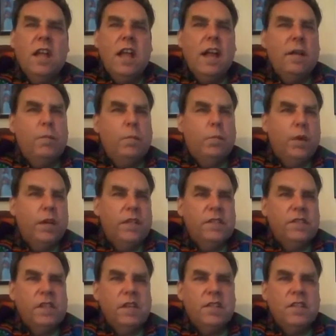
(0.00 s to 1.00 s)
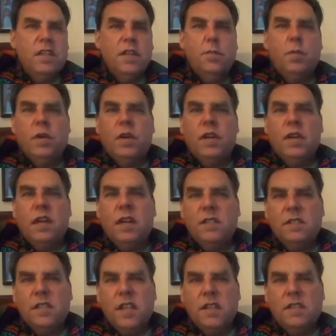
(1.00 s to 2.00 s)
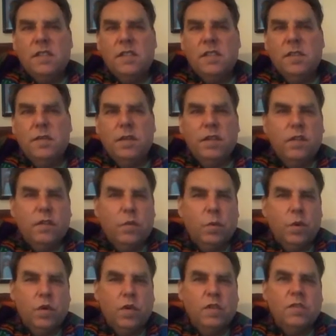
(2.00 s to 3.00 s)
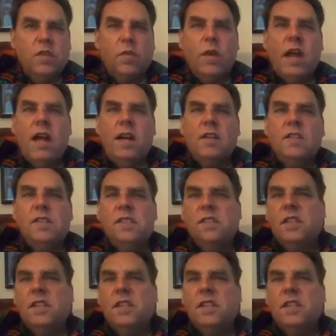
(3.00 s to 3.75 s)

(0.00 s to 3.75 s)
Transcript: and brings a deeper sensitivity to the worlds around us.